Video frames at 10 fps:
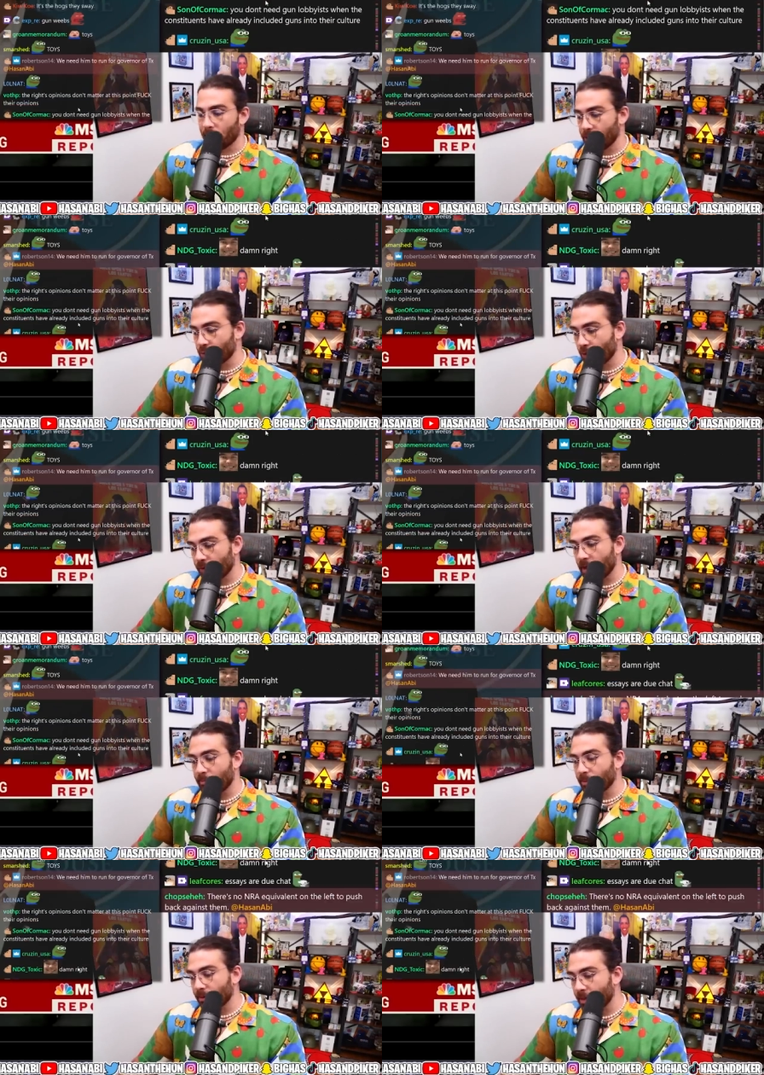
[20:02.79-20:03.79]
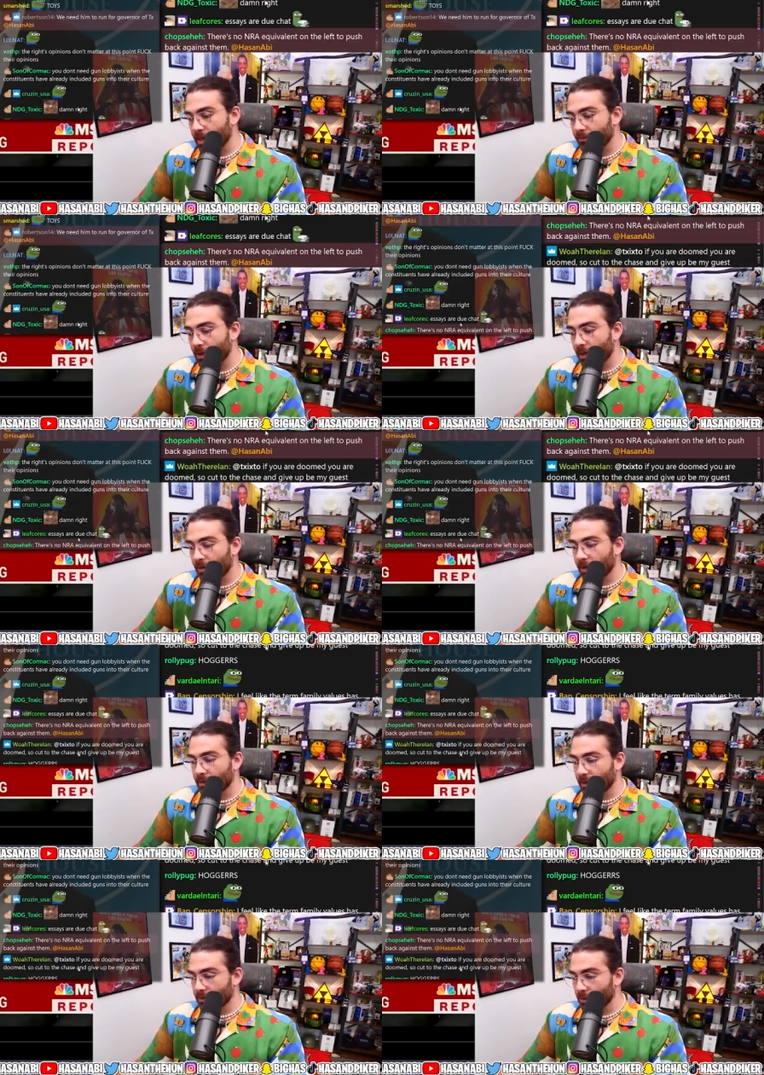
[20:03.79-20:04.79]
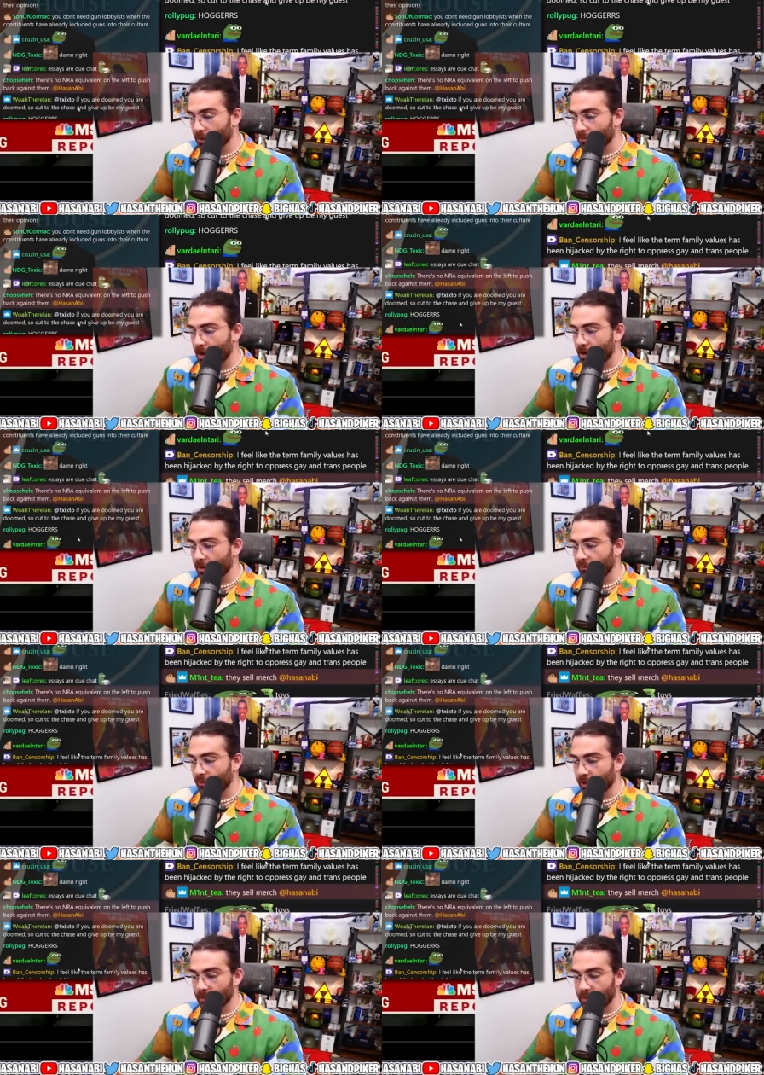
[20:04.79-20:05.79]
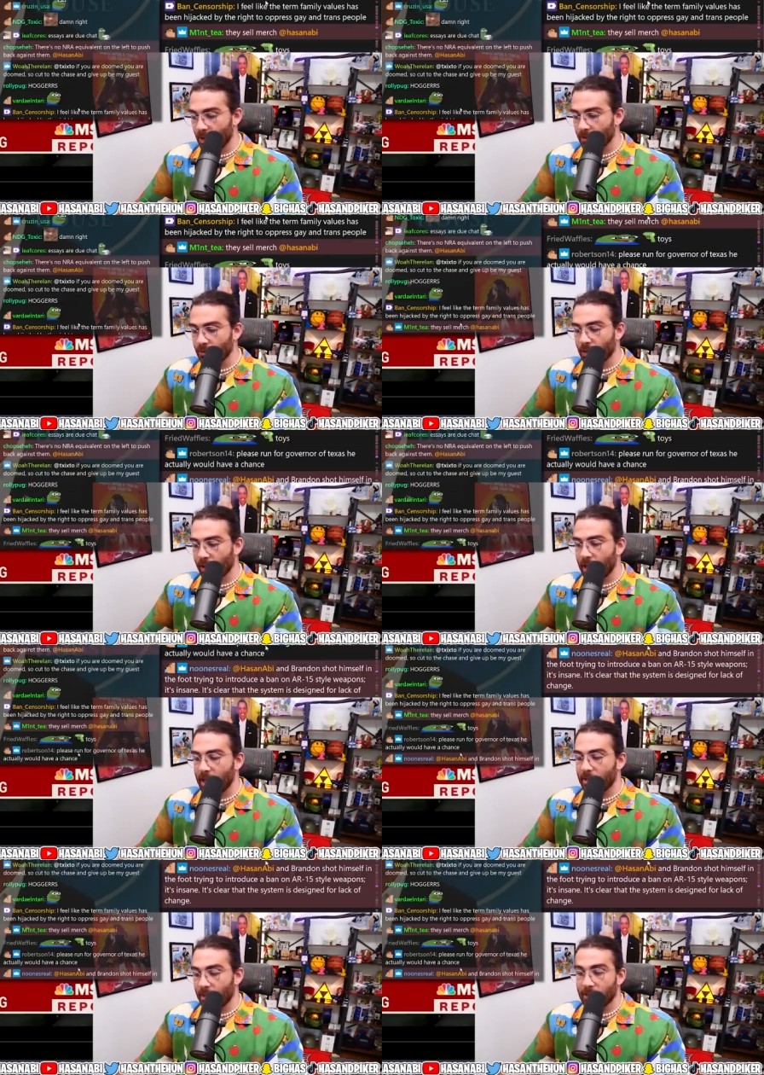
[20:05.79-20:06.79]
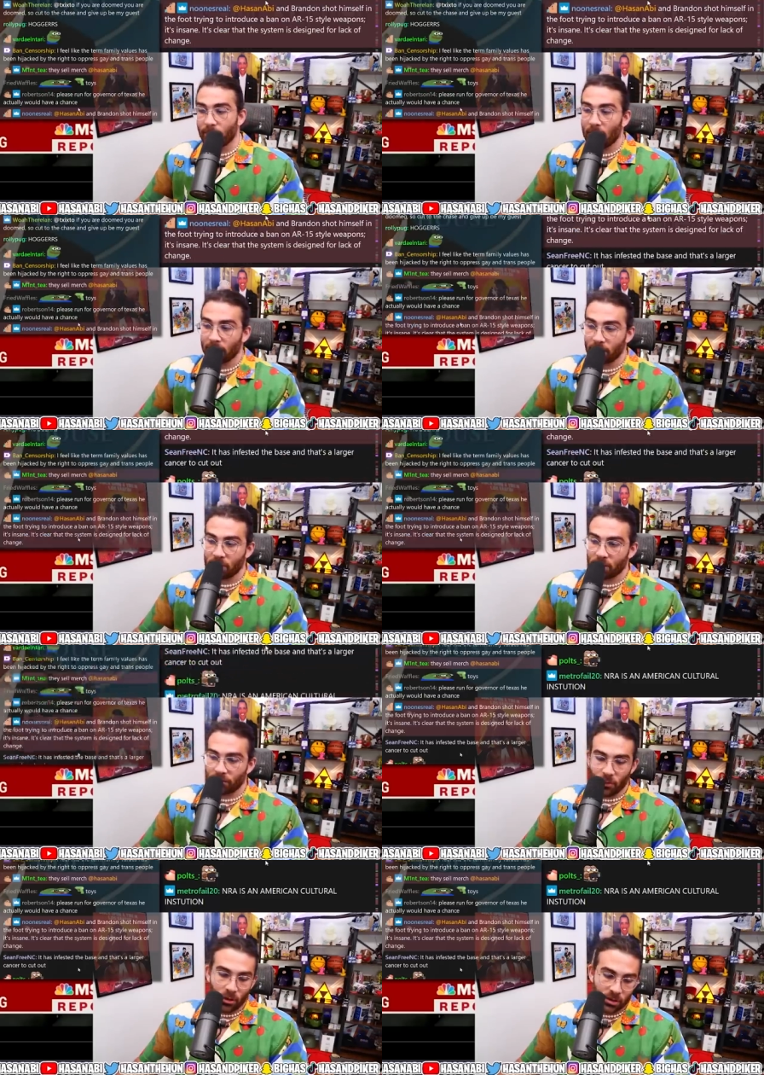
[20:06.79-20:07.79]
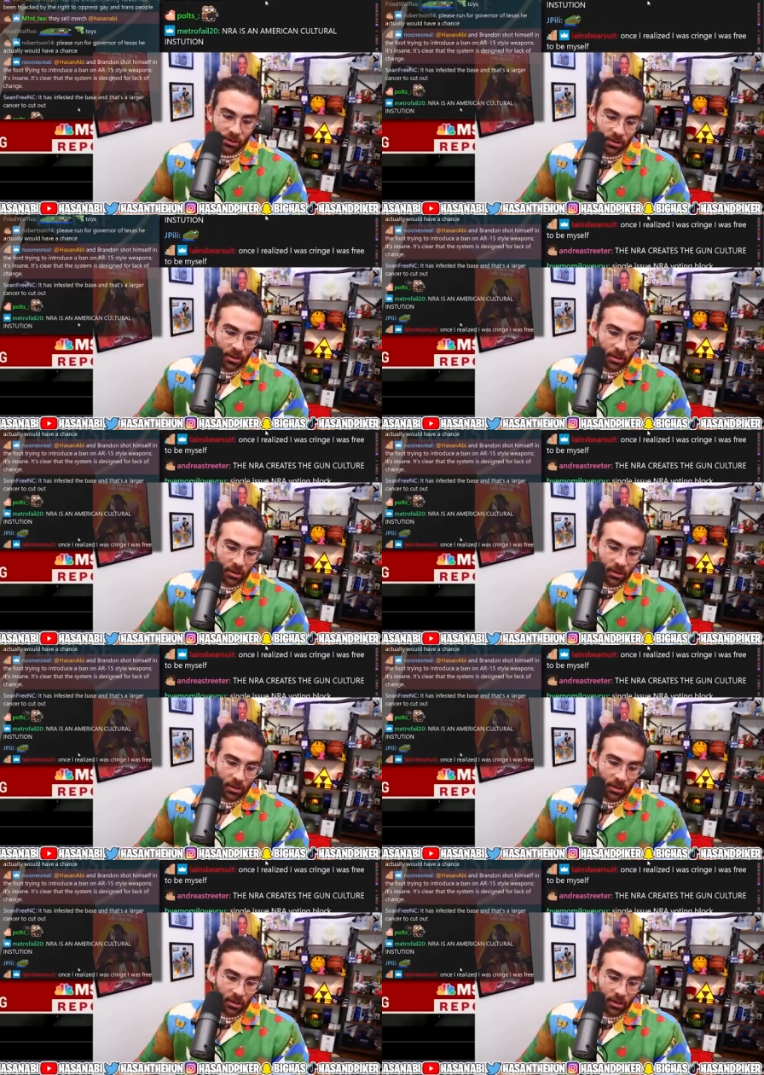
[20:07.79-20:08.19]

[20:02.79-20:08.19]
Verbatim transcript: It's what they believe. The NRA could like turn around and fucking tell you like, hey, and the politicians, of course,